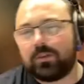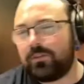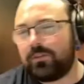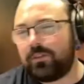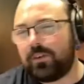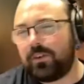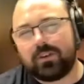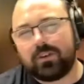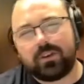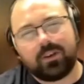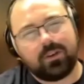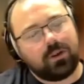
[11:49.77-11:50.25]
on a
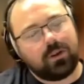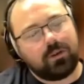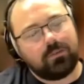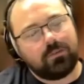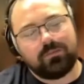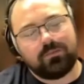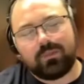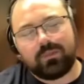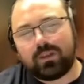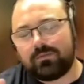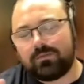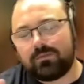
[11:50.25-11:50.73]
Funko,
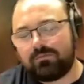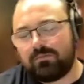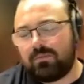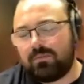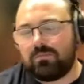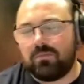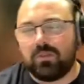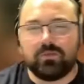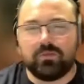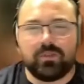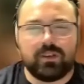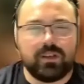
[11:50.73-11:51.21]
I'm
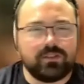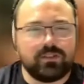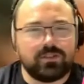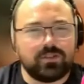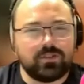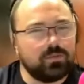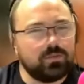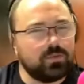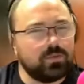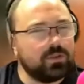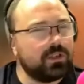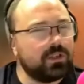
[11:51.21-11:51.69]
not really
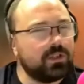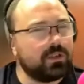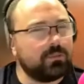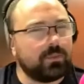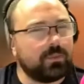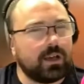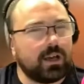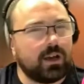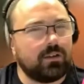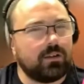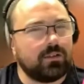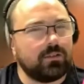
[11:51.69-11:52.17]
too worried
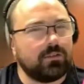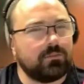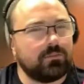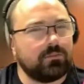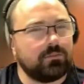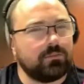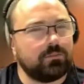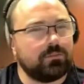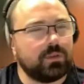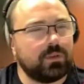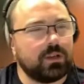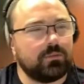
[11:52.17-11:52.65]
about,
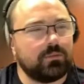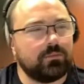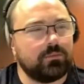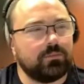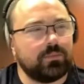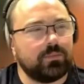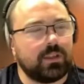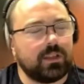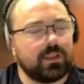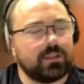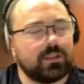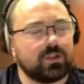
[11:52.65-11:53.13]
but
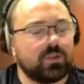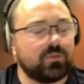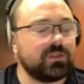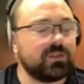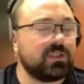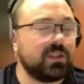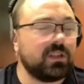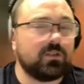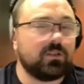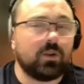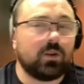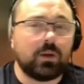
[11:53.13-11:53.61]
it's
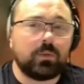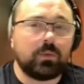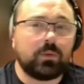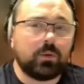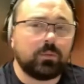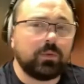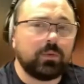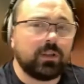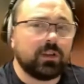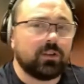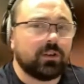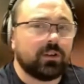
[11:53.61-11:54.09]
obviously quite
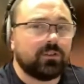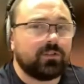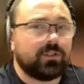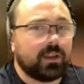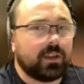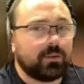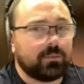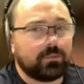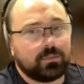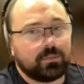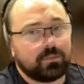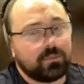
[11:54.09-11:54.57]
popular if
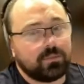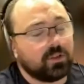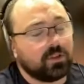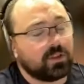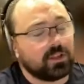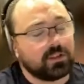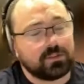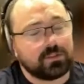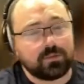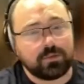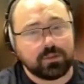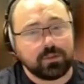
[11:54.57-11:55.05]
they're
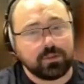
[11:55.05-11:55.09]
looking to